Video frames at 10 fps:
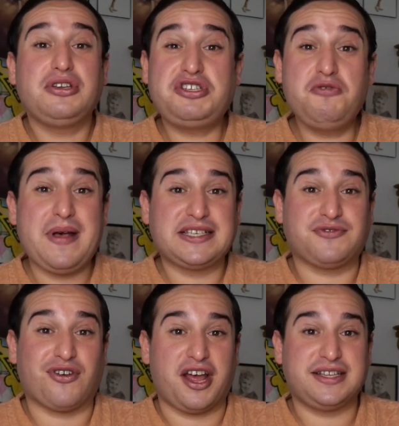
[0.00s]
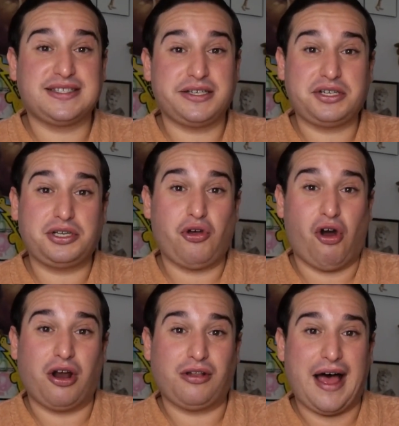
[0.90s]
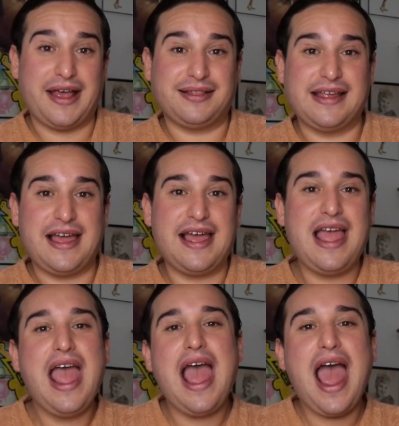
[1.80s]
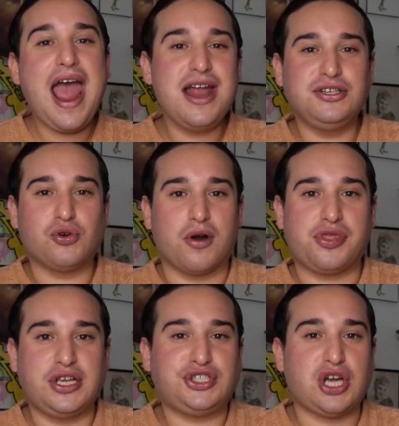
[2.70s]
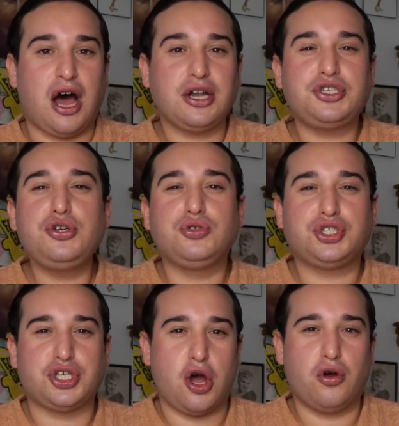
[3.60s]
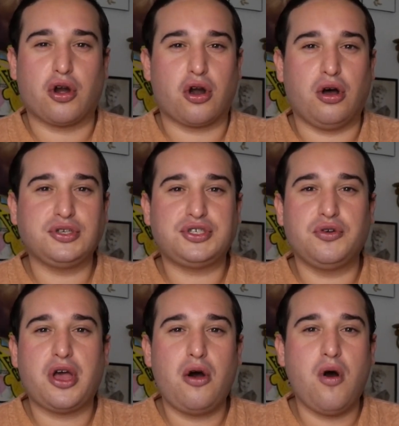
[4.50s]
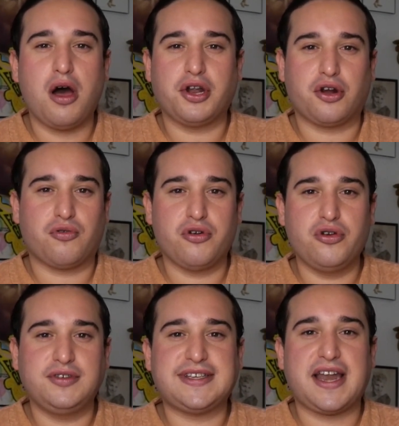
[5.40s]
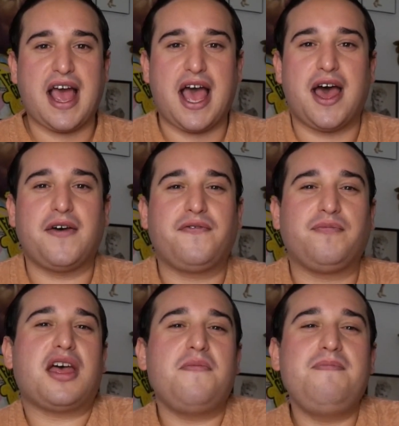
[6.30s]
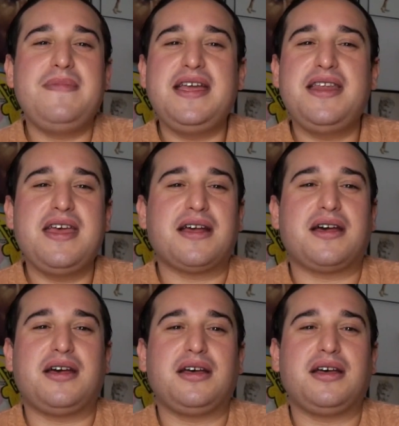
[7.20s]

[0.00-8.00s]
Two best friends, Lorelei Lee and Dorothy Shaw, two showgirls who go on a cruise and have comedic